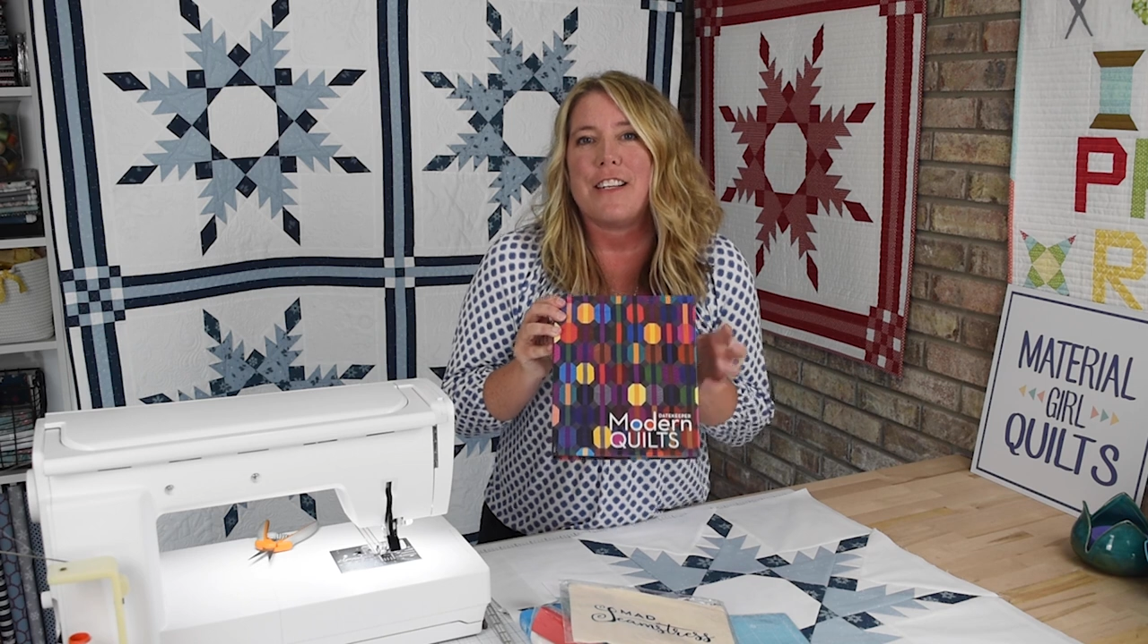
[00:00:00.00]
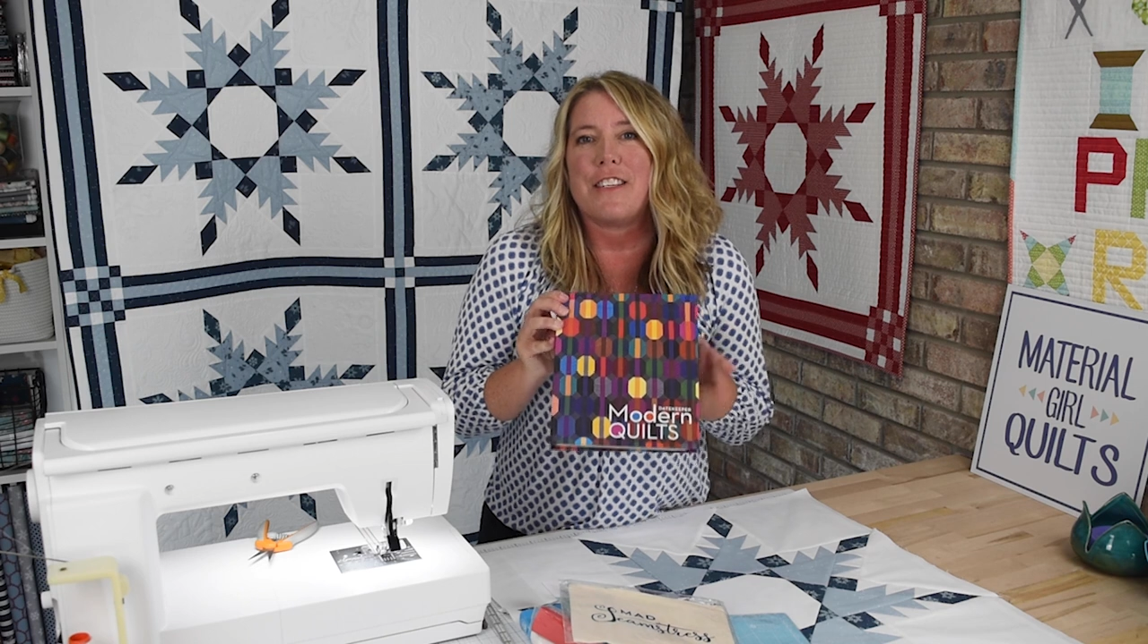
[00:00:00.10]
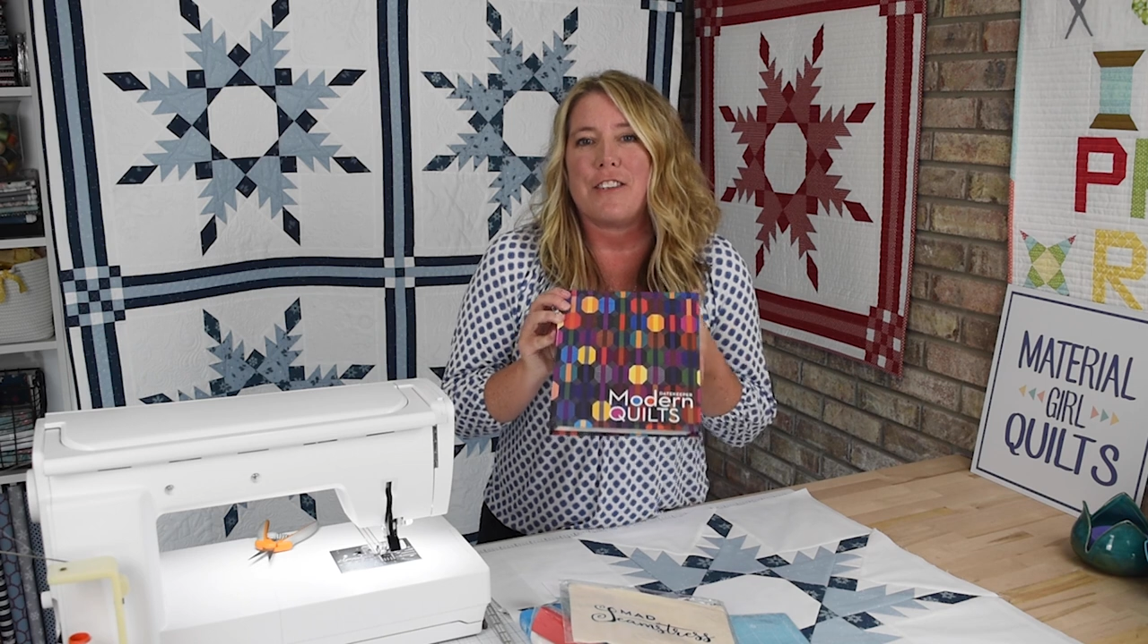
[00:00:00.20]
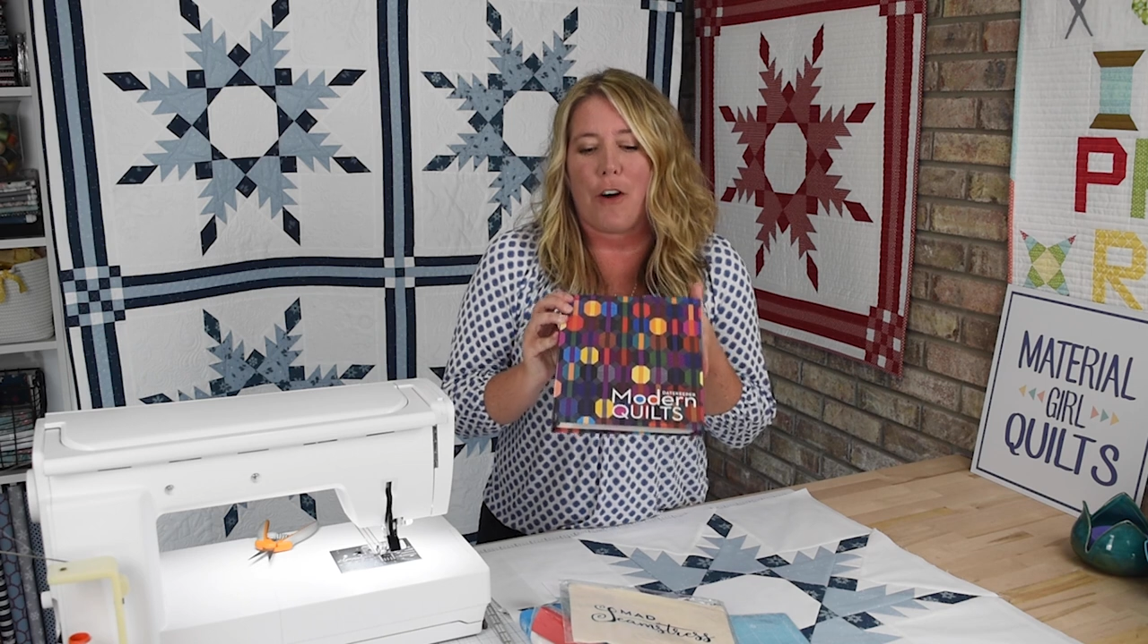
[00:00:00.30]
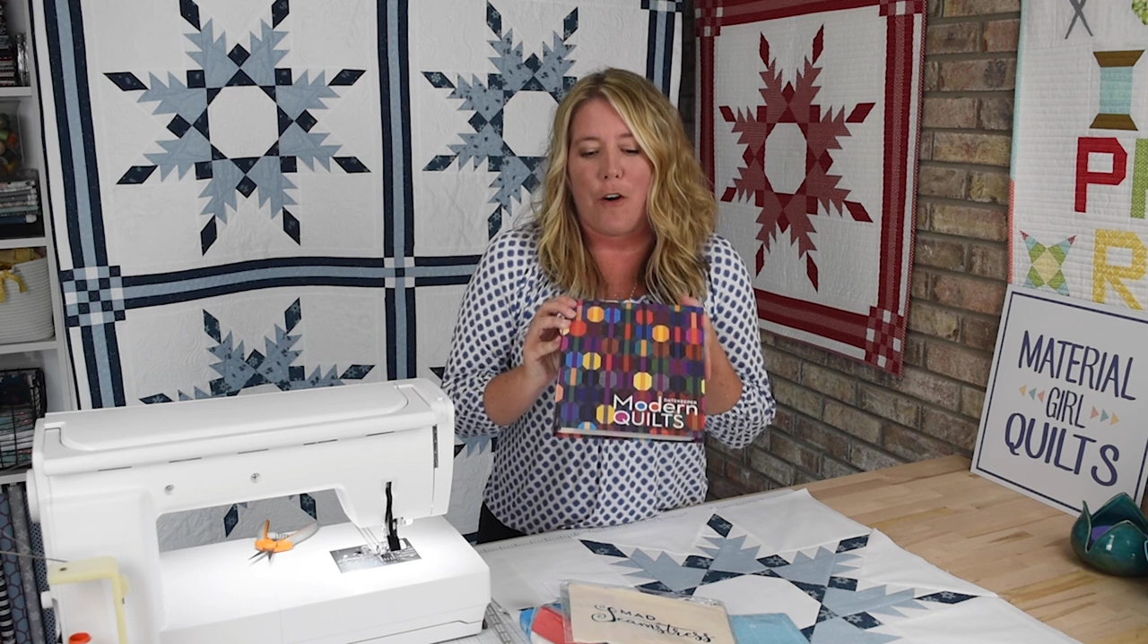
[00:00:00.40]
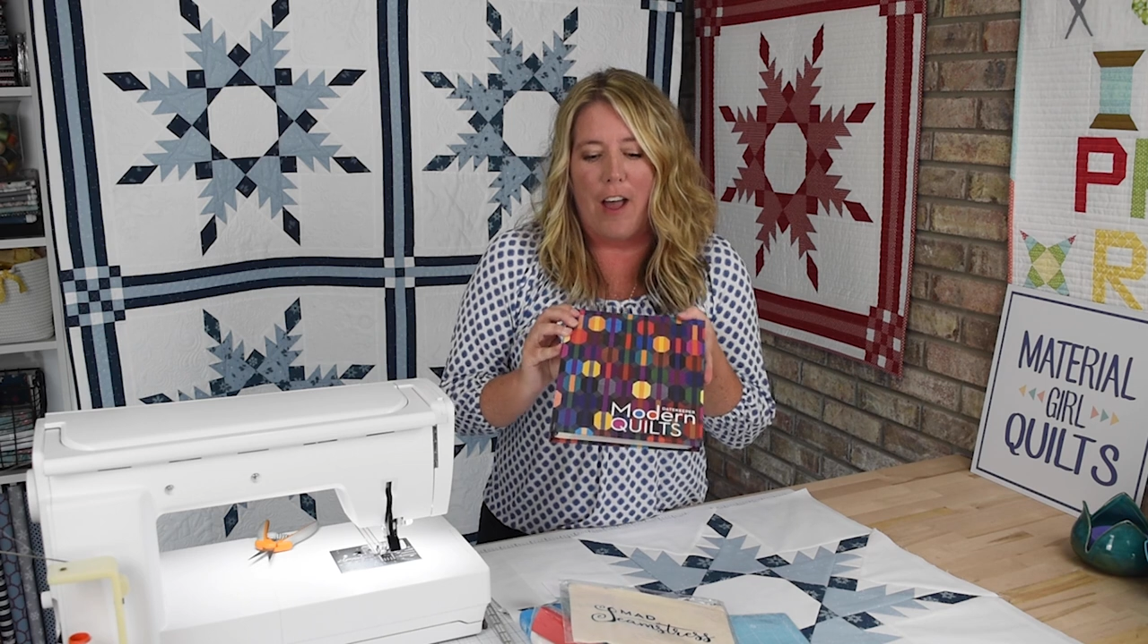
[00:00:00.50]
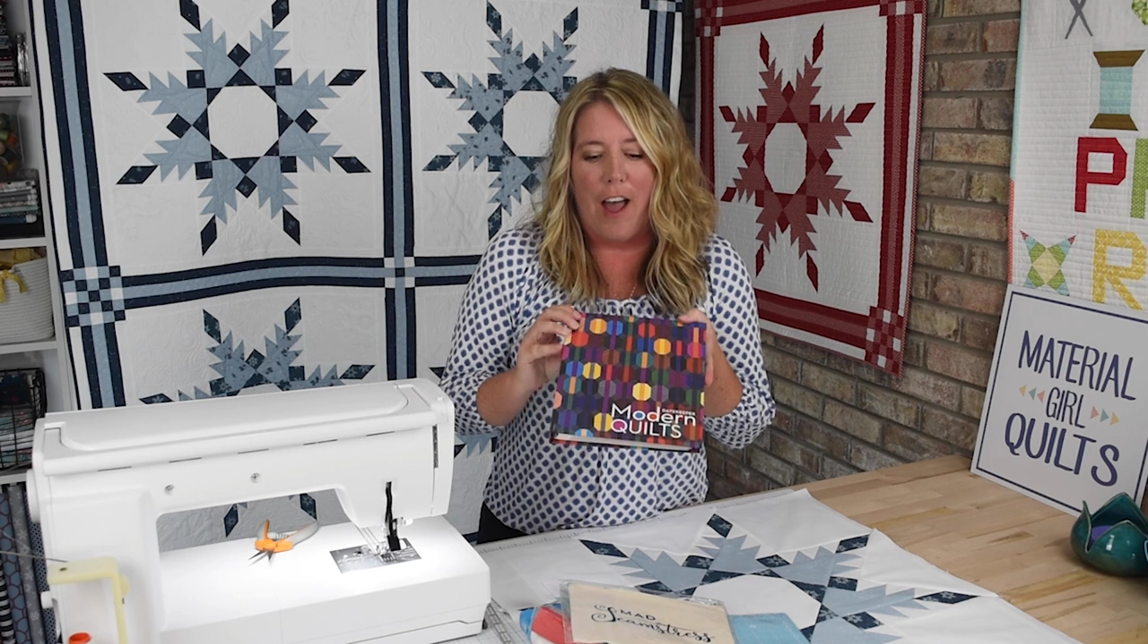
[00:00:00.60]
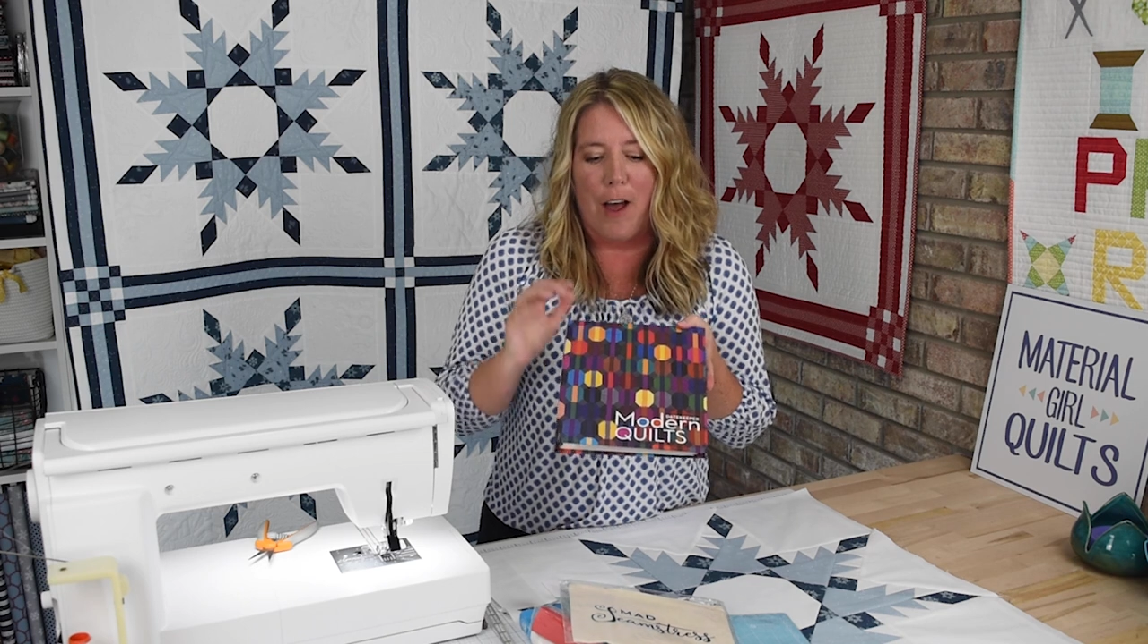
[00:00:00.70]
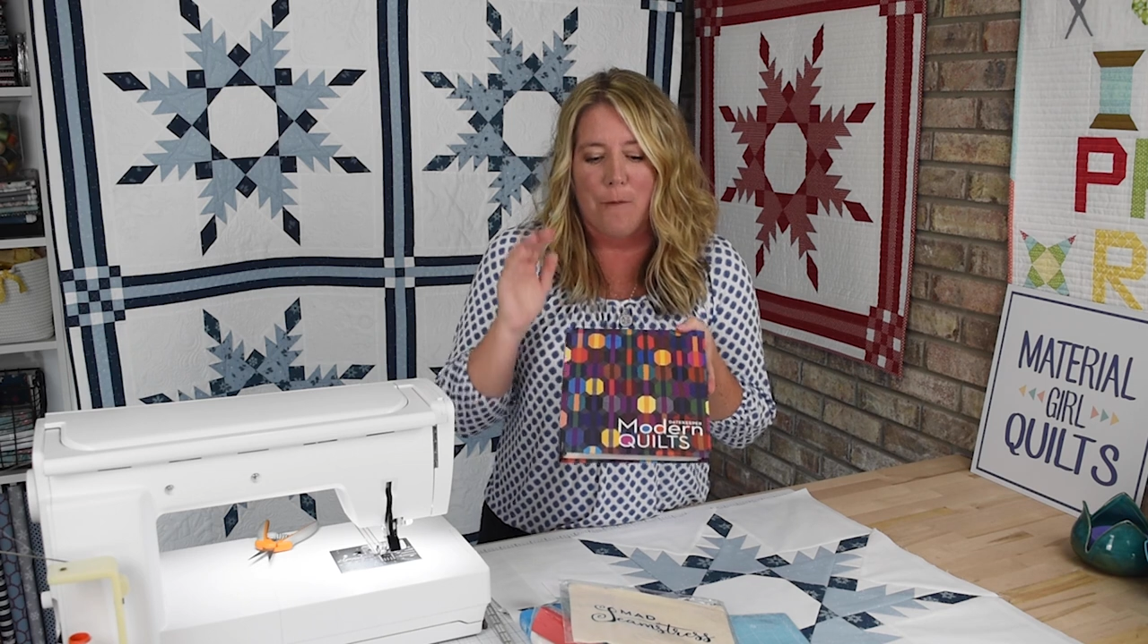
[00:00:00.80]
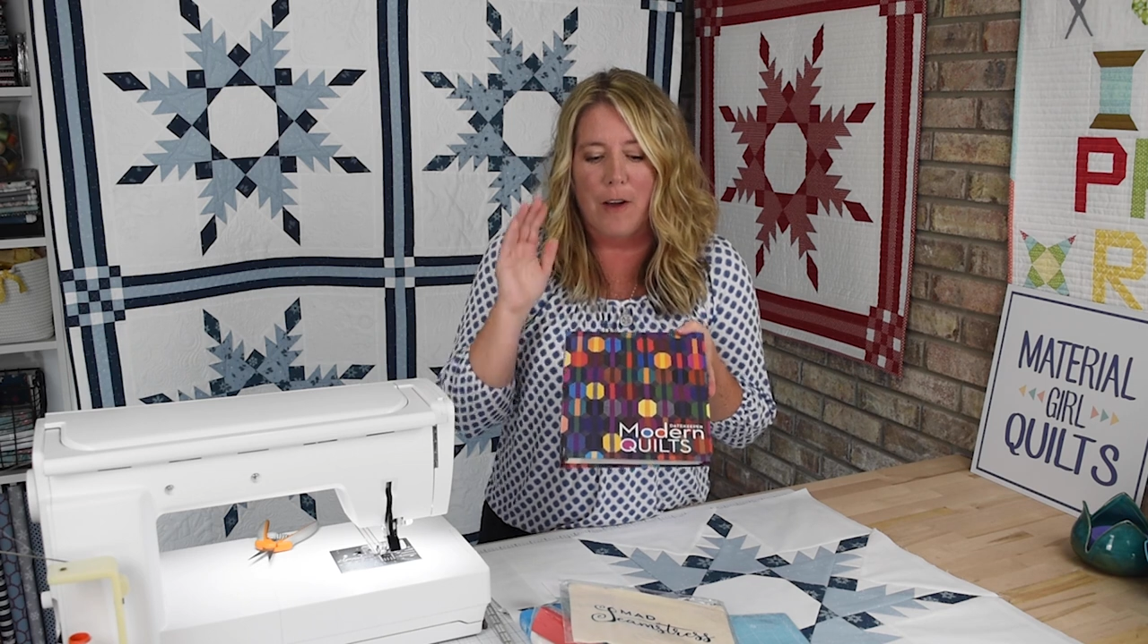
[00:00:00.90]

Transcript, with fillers: So um,